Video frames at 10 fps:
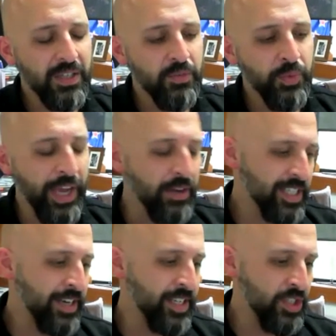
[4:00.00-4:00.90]
without
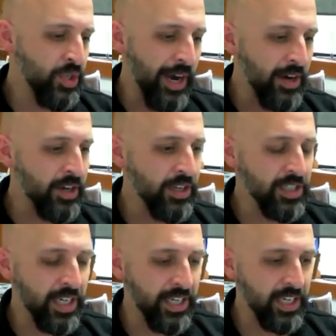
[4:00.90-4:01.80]
sounding too arrogant,
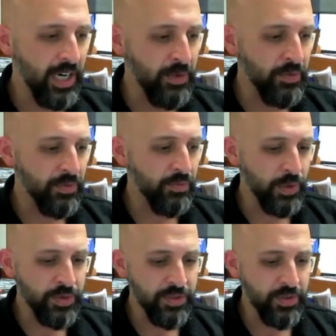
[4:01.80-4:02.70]
I, I,
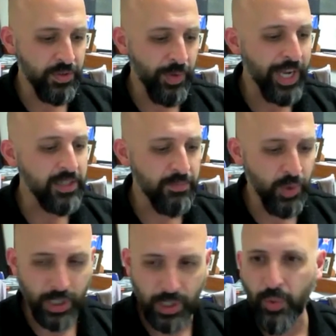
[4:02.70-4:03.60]
rose through the ranks
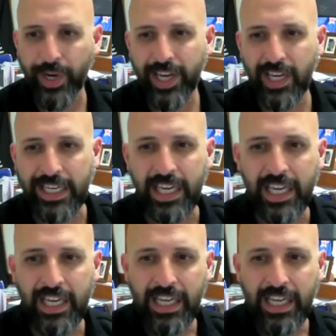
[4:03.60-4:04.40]
pretty quickly.